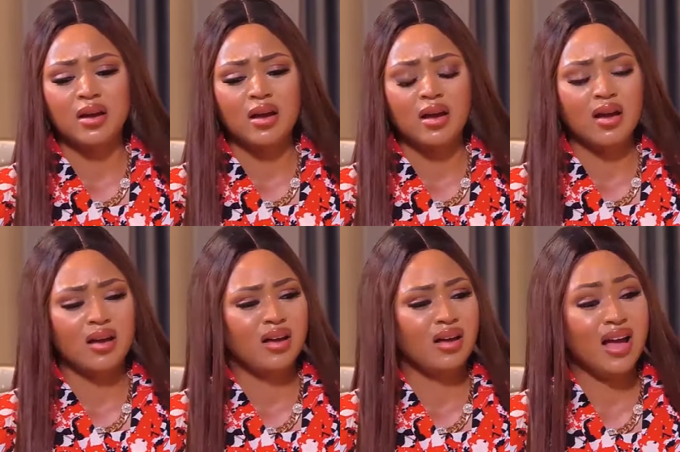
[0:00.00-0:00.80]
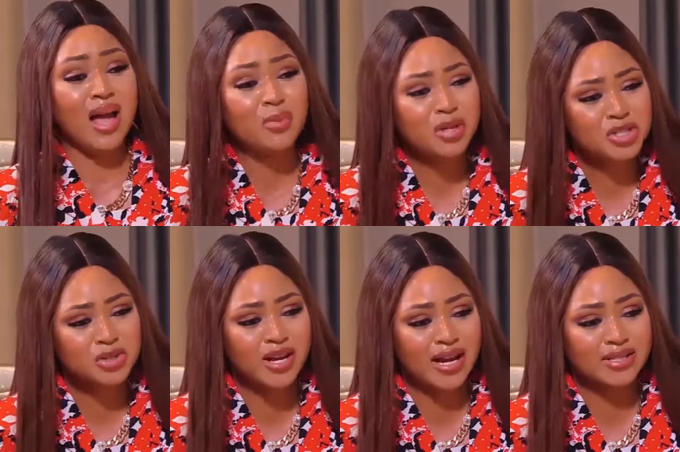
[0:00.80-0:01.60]
I wish
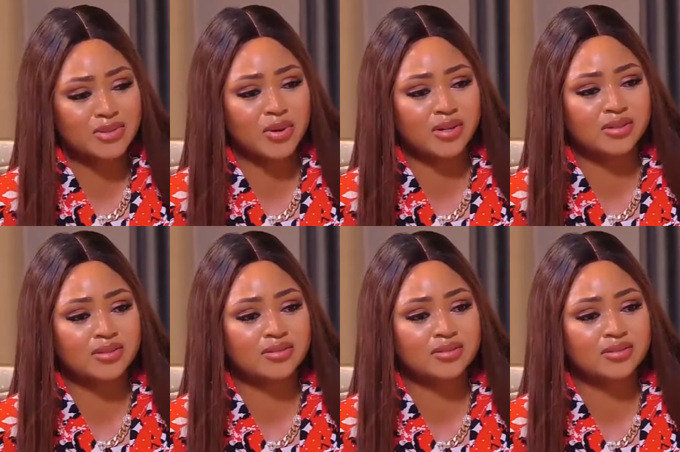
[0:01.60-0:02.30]
you guys well.